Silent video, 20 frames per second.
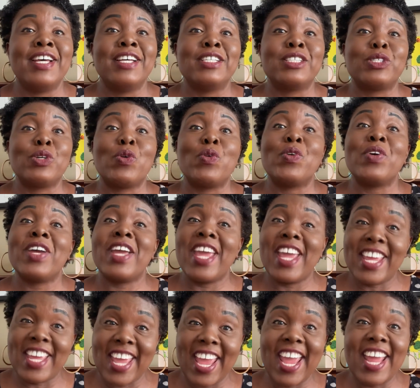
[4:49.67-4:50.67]
So
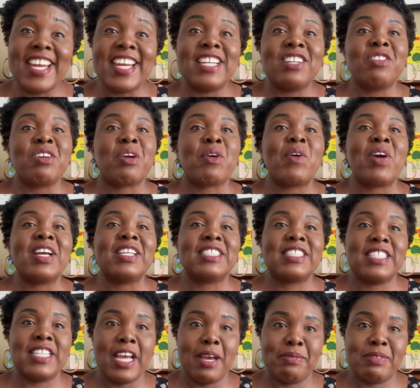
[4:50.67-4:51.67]
again, it requires
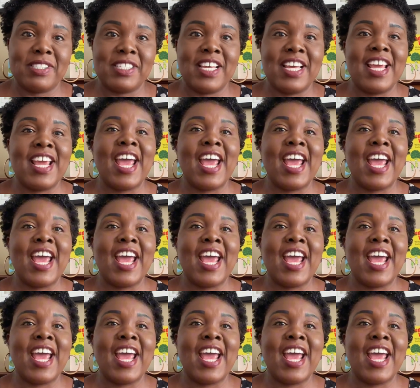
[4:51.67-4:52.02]
depth